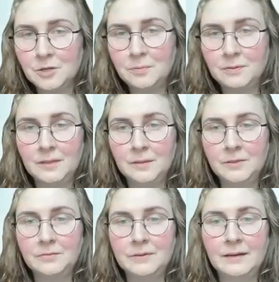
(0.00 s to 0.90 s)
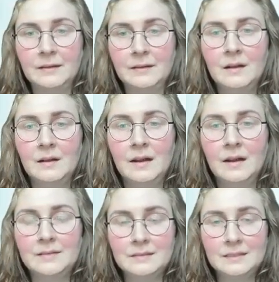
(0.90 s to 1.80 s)
on top a little bit of that,
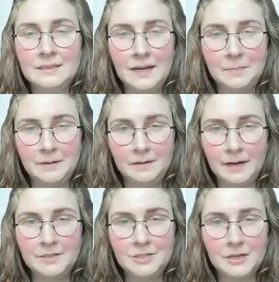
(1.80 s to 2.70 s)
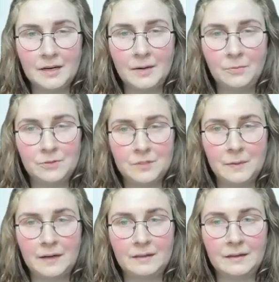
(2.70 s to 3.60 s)
the listing IP range, I would
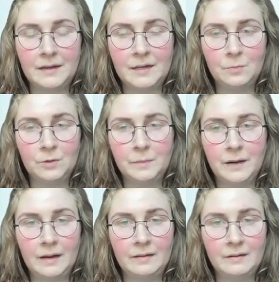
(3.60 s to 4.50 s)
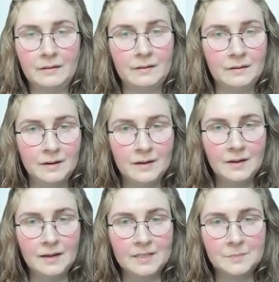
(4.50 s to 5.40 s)
suspect, again, it would be either
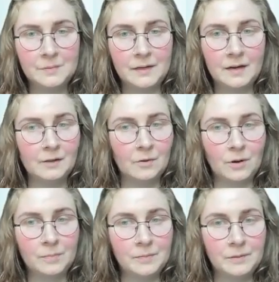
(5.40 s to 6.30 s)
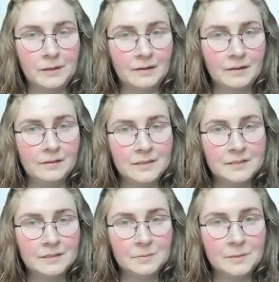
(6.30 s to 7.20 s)
SBL or PPL
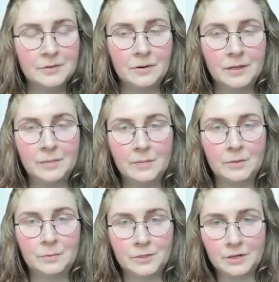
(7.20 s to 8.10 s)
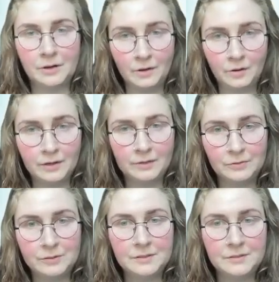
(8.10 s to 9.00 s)
listings we're talking about, which are not
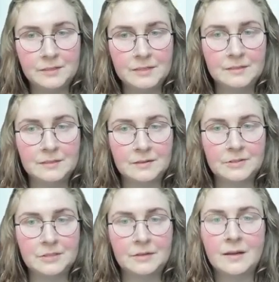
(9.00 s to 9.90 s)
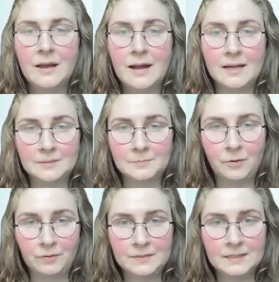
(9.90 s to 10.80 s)
included in today's discussion, as
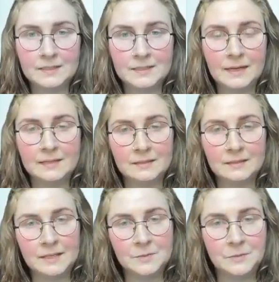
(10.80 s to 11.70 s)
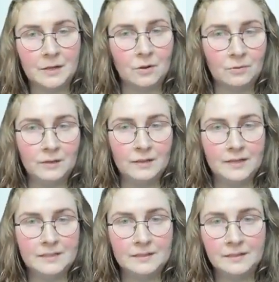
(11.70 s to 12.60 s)
both CSS and XBL only
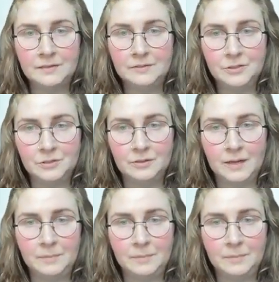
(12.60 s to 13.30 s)
list individual